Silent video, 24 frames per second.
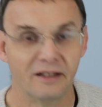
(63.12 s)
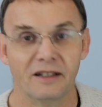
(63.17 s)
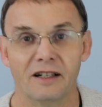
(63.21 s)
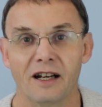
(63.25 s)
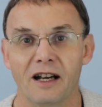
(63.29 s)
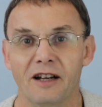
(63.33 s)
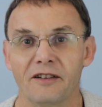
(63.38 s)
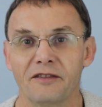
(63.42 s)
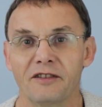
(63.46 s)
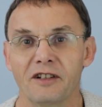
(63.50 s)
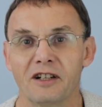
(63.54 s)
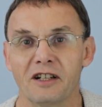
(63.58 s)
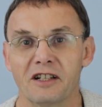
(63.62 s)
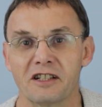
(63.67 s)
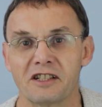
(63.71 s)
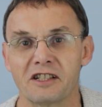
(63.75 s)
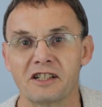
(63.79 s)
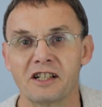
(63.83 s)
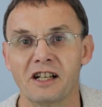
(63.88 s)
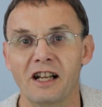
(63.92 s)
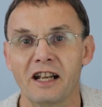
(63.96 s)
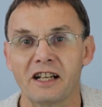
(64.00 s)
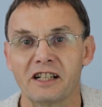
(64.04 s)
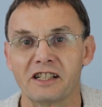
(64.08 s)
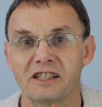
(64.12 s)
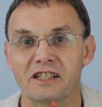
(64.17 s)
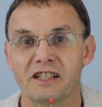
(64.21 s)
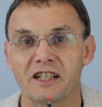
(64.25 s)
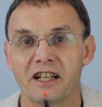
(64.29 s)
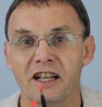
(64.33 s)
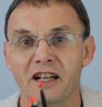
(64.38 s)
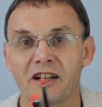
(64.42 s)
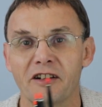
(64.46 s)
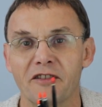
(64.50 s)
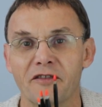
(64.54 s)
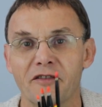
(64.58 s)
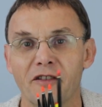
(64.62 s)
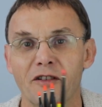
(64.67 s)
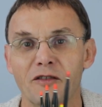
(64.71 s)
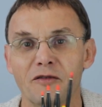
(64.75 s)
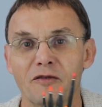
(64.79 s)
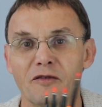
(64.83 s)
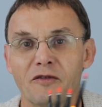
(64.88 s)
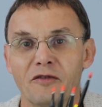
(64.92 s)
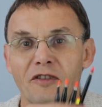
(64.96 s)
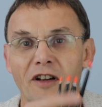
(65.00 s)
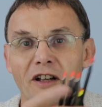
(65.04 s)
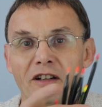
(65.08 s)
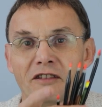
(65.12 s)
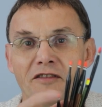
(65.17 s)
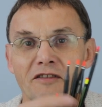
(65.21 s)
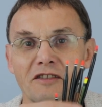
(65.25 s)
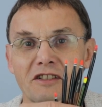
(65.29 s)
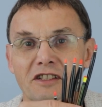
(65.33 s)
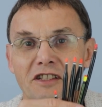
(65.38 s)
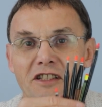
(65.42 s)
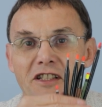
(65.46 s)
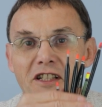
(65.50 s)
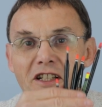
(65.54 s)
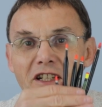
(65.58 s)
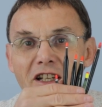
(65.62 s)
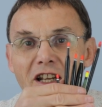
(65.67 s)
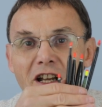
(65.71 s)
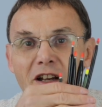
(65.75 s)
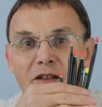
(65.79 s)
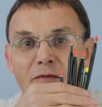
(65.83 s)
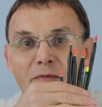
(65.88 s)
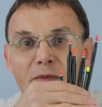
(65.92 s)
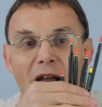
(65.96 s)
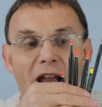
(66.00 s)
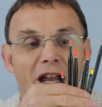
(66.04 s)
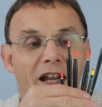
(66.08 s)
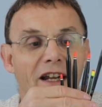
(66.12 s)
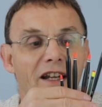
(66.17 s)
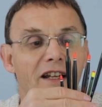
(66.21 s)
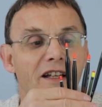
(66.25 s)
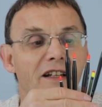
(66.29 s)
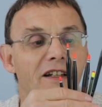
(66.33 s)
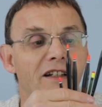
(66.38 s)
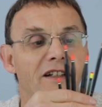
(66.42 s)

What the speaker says: I've got a selection here of old floats that go back